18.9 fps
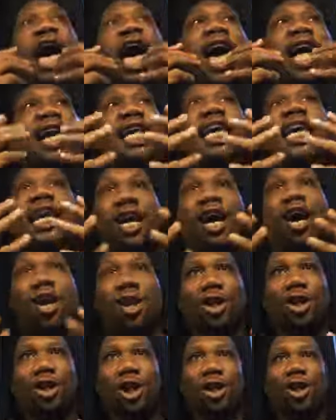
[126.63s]
Any
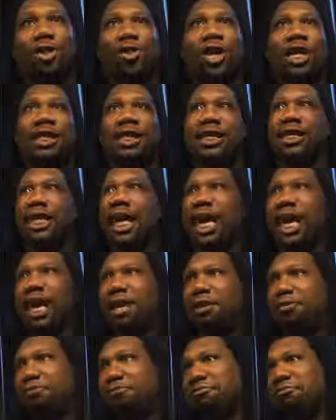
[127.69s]
culture, you could
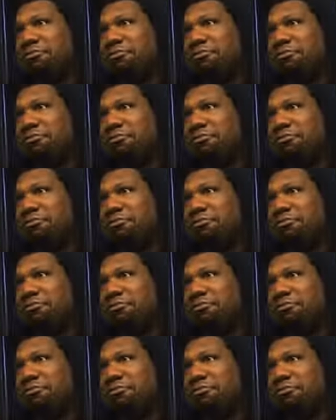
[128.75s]
say